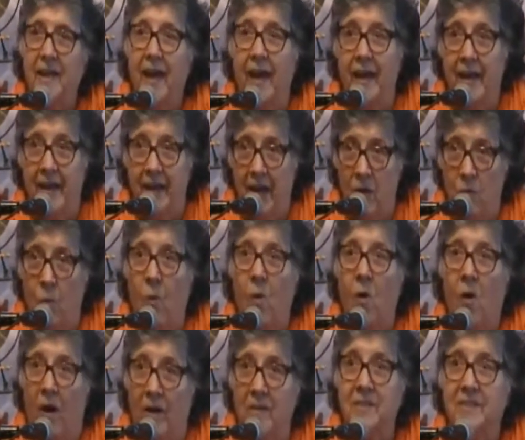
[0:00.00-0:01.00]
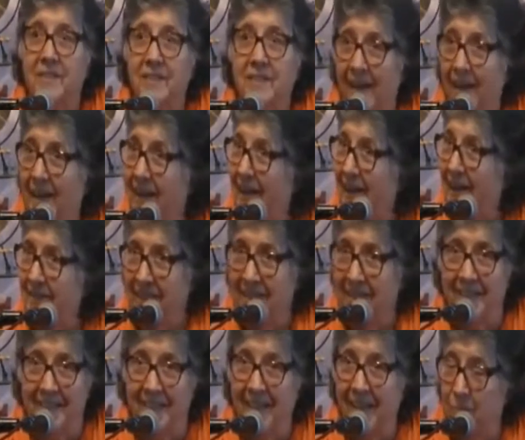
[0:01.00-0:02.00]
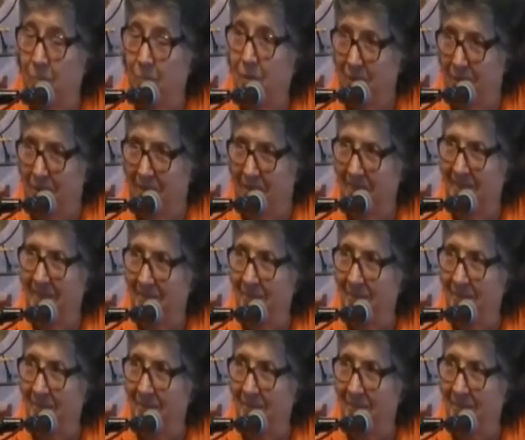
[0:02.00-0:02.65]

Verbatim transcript: And I walked, and I did get burned